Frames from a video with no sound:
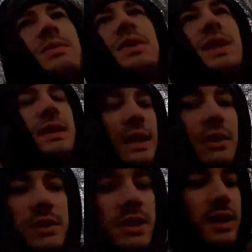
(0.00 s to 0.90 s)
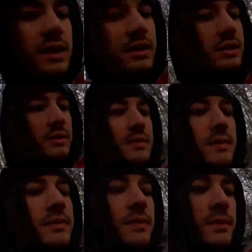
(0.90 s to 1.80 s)
6 hours to get here.
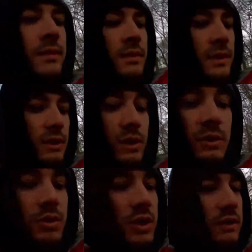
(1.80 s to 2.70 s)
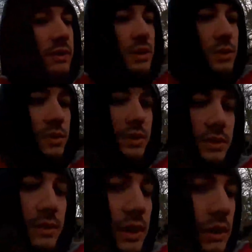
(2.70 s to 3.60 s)
Really pretty
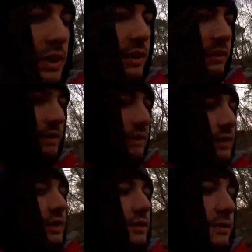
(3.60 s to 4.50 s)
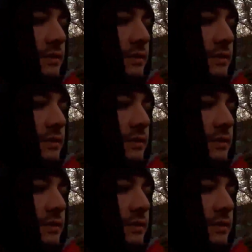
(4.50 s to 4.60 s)
views. Loki, don't go in there.